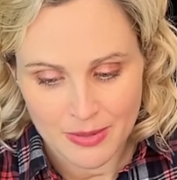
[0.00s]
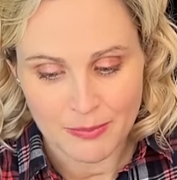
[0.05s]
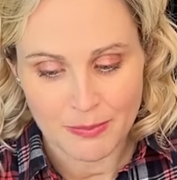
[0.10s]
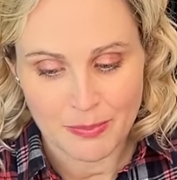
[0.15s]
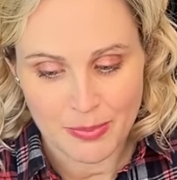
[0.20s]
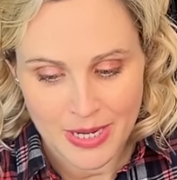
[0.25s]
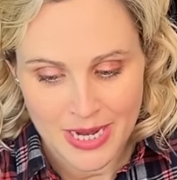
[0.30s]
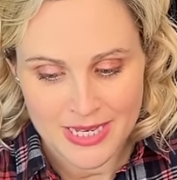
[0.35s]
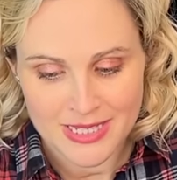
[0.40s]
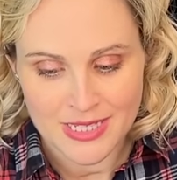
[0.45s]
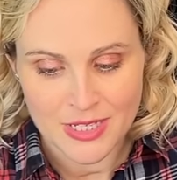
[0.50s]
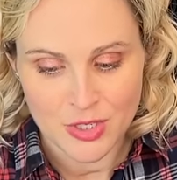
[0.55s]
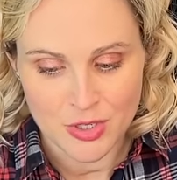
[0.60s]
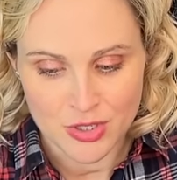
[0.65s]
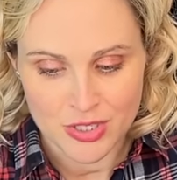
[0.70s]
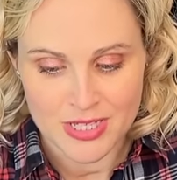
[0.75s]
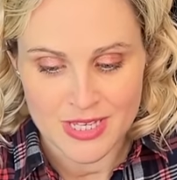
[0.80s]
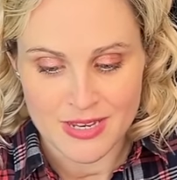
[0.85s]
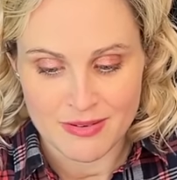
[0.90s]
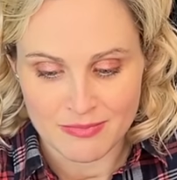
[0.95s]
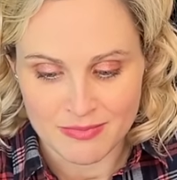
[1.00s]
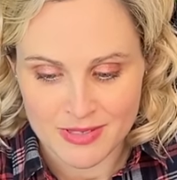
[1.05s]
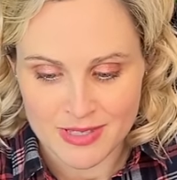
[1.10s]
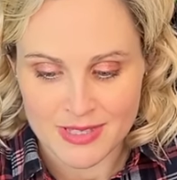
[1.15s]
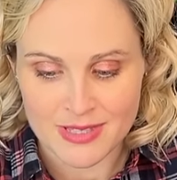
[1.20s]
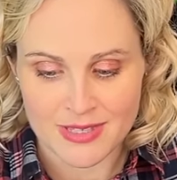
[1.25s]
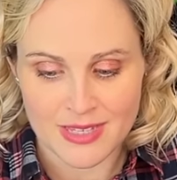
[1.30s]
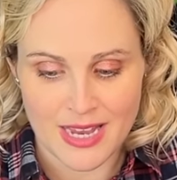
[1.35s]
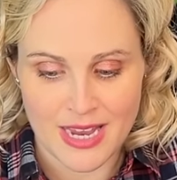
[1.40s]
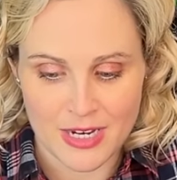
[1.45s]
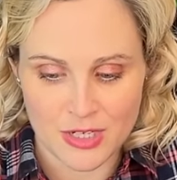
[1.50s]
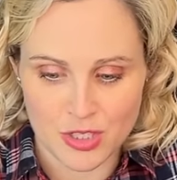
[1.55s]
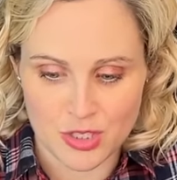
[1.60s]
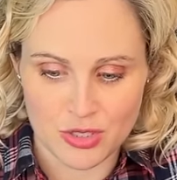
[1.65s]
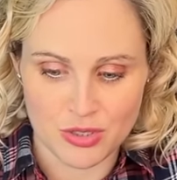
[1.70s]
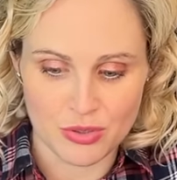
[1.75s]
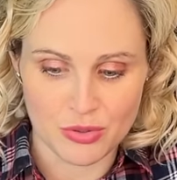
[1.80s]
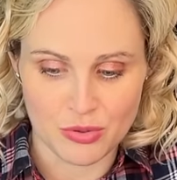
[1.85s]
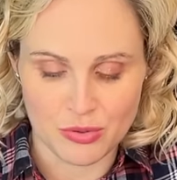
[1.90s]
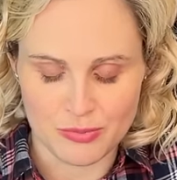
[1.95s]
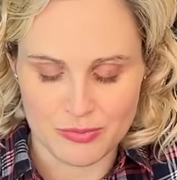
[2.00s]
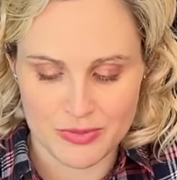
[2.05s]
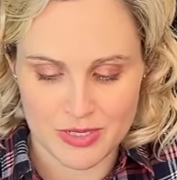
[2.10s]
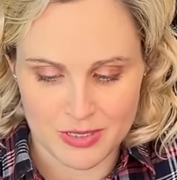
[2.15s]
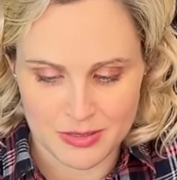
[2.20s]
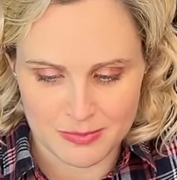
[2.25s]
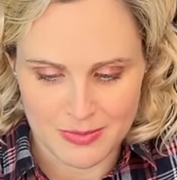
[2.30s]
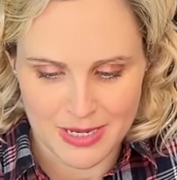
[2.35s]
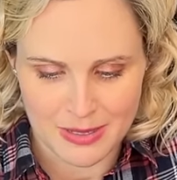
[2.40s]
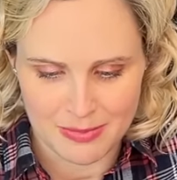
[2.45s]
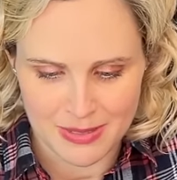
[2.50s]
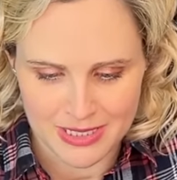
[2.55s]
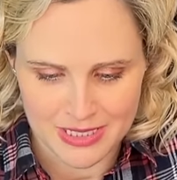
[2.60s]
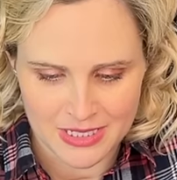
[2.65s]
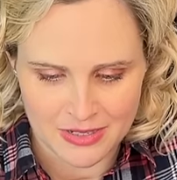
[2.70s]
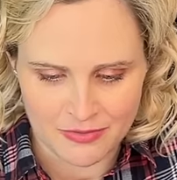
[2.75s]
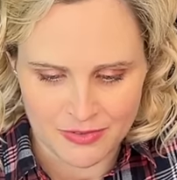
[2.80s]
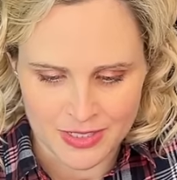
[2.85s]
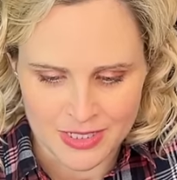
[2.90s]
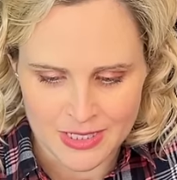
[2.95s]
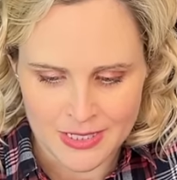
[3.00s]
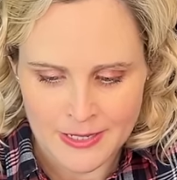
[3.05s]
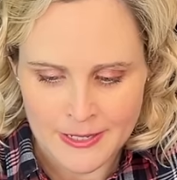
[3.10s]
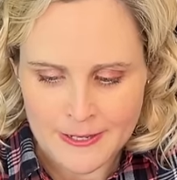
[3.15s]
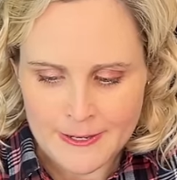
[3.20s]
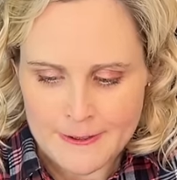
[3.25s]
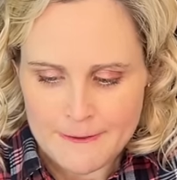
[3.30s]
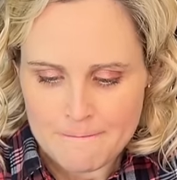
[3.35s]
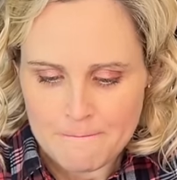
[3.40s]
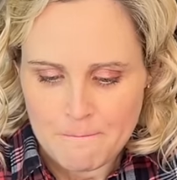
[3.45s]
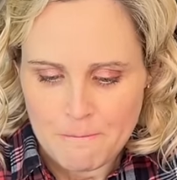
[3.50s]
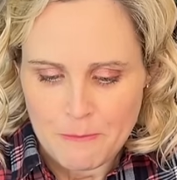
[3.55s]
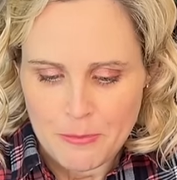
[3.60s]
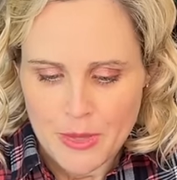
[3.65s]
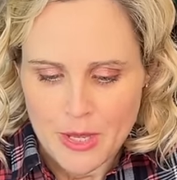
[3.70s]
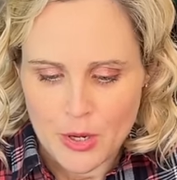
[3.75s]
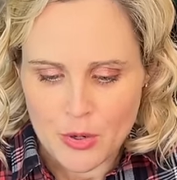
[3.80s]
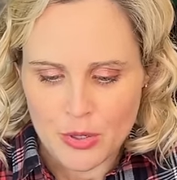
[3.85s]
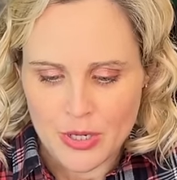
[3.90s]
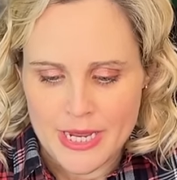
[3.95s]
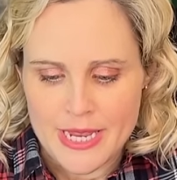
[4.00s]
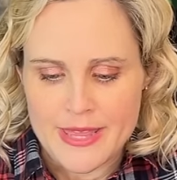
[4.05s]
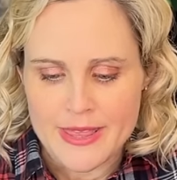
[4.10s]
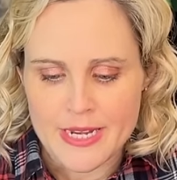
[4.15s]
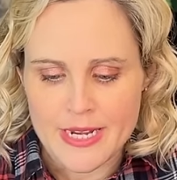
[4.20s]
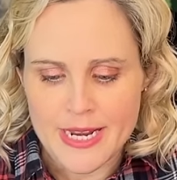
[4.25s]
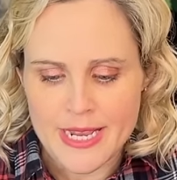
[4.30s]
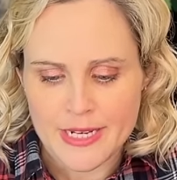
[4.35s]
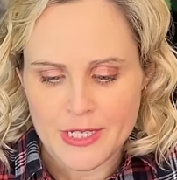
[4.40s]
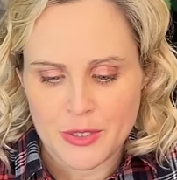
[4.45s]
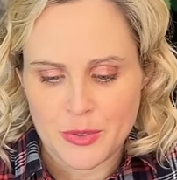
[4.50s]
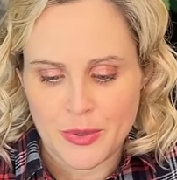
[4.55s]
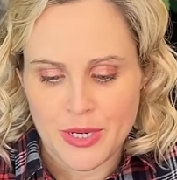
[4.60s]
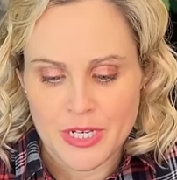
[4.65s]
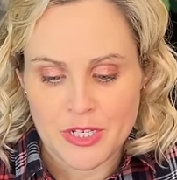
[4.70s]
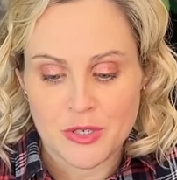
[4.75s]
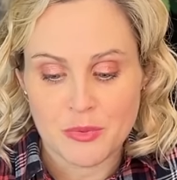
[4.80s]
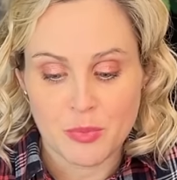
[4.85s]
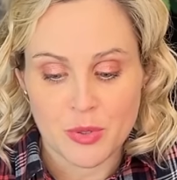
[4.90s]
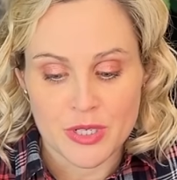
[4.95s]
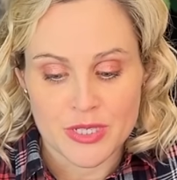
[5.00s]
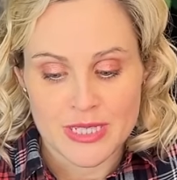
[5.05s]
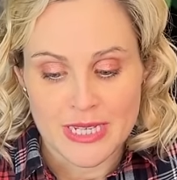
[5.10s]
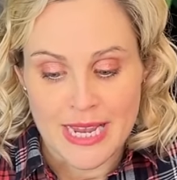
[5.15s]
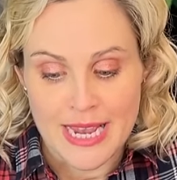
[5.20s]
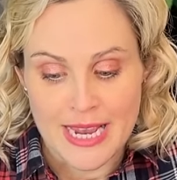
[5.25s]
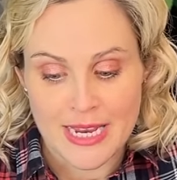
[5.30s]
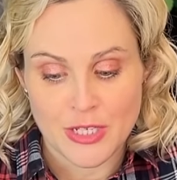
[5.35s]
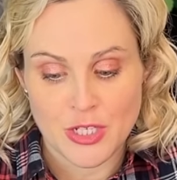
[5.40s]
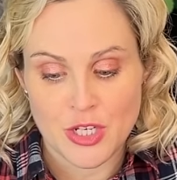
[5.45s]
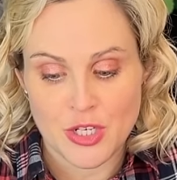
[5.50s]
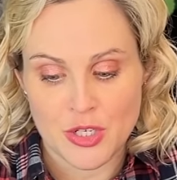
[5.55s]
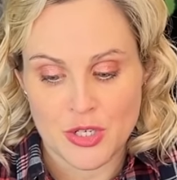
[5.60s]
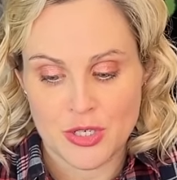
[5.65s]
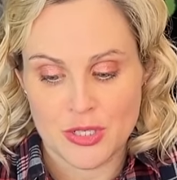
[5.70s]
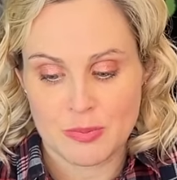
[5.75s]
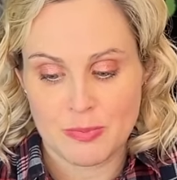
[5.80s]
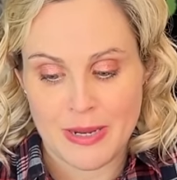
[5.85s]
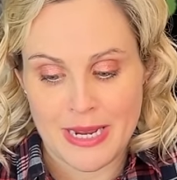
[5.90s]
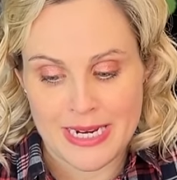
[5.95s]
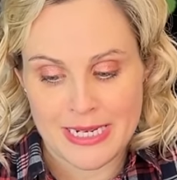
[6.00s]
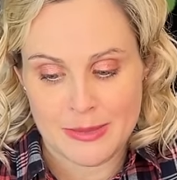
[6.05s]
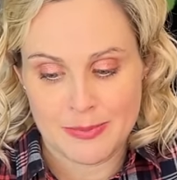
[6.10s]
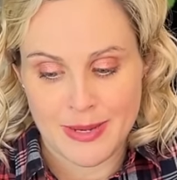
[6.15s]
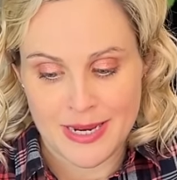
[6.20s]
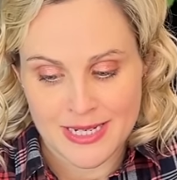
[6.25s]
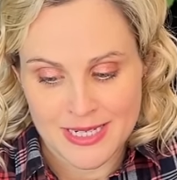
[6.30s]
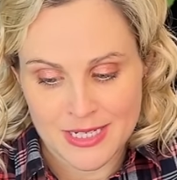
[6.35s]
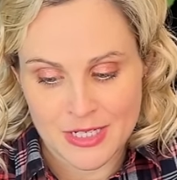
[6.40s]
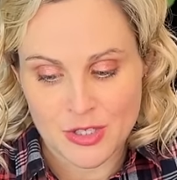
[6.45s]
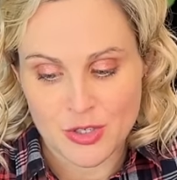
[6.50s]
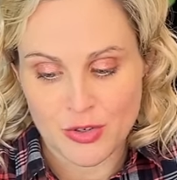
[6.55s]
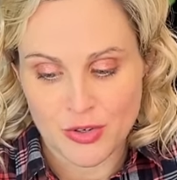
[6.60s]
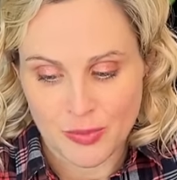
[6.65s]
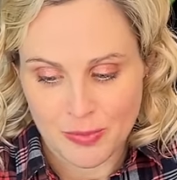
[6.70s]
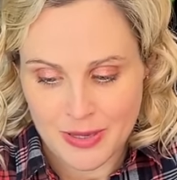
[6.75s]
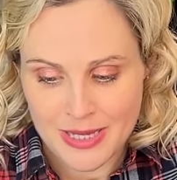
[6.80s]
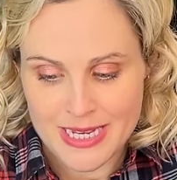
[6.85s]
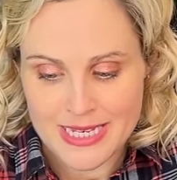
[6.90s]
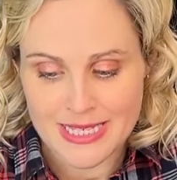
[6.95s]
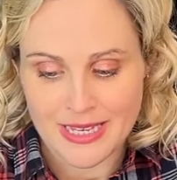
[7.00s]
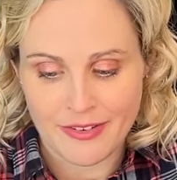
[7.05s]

pressing your seams as you sew does make a big difference. Okay, the next question was, can you use bias binding to replace a